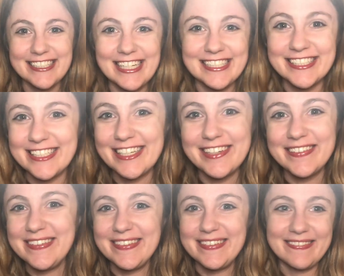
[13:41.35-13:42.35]
get
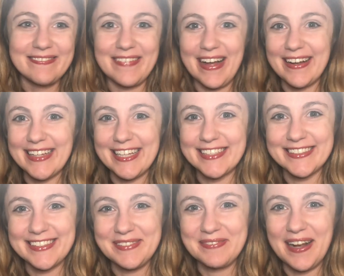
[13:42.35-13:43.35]
you wearing those new